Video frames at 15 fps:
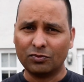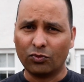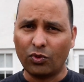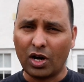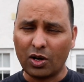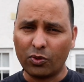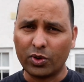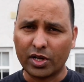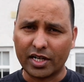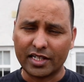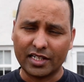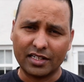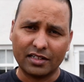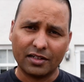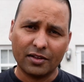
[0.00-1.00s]
while we are
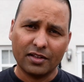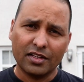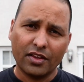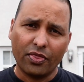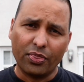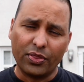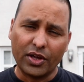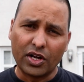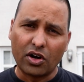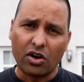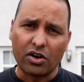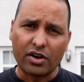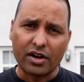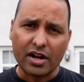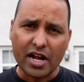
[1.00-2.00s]
at it, there
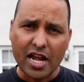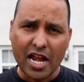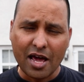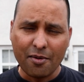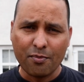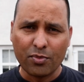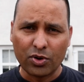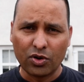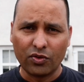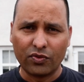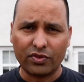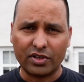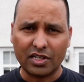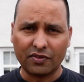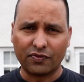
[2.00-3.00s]
are number
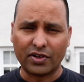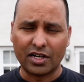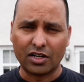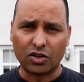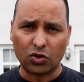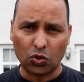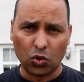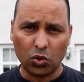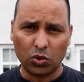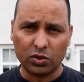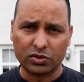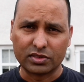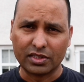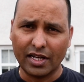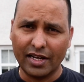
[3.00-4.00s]
of different
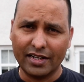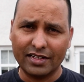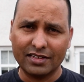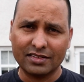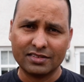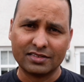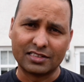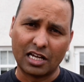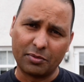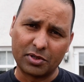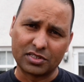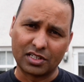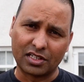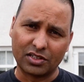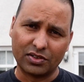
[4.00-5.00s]
roles in
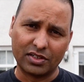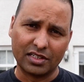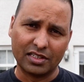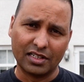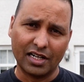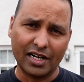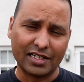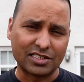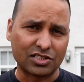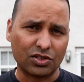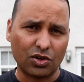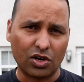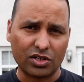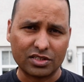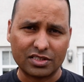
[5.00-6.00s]
cybersecurity. It's
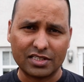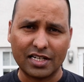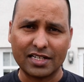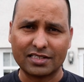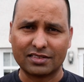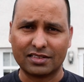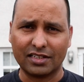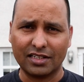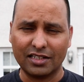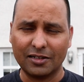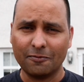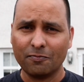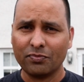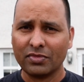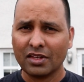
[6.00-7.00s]
not just
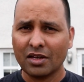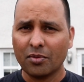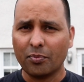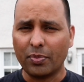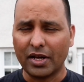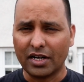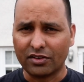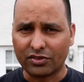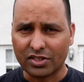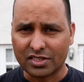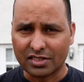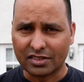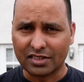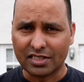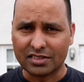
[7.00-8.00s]
the
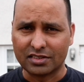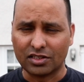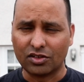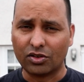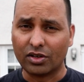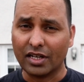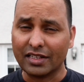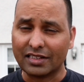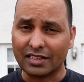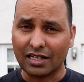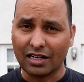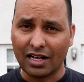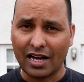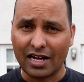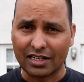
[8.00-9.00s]
penetration tester or
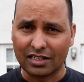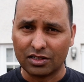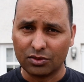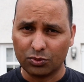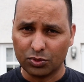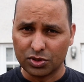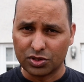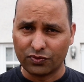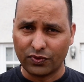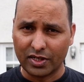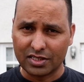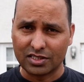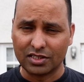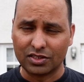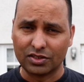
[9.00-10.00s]
ethical hacker, which
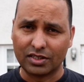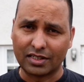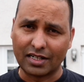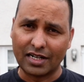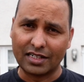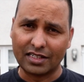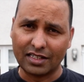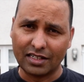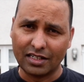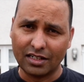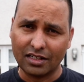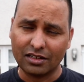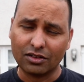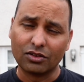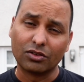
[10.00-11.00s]
fits into the
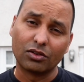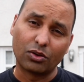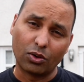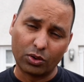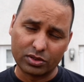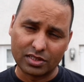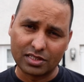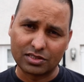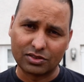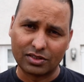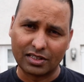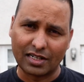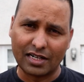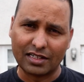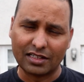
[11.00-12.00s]
criteria, closest to
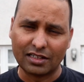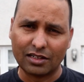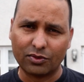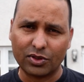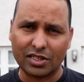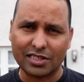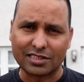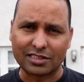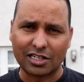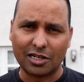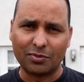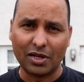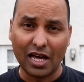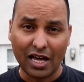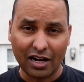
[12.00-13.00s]
the criteria we
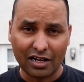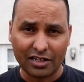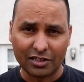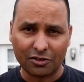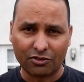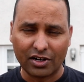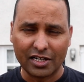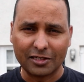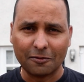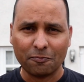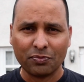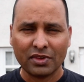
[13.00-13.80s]
described earlier, right?